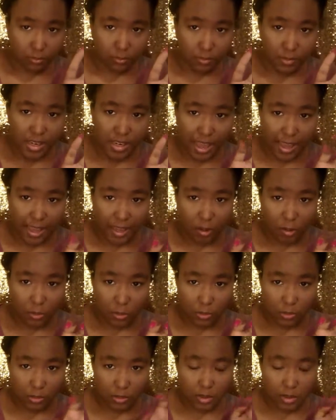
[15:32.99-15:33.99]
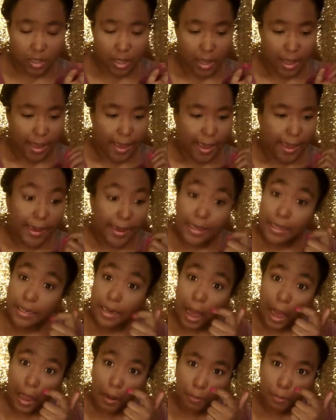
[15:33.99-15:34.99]
nails and
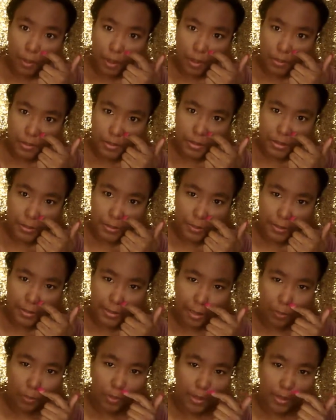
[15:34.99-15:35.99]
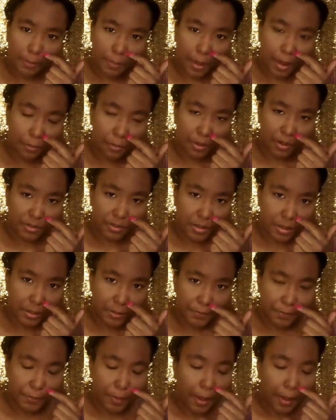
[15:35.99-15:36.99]
eyebrows too, because I want to get my eyebrows
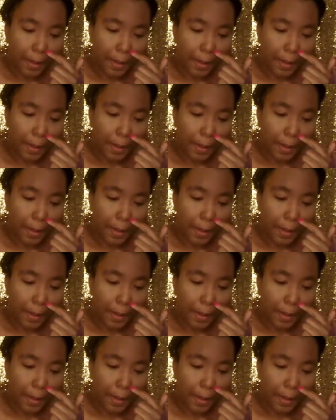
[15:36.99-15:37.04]
done.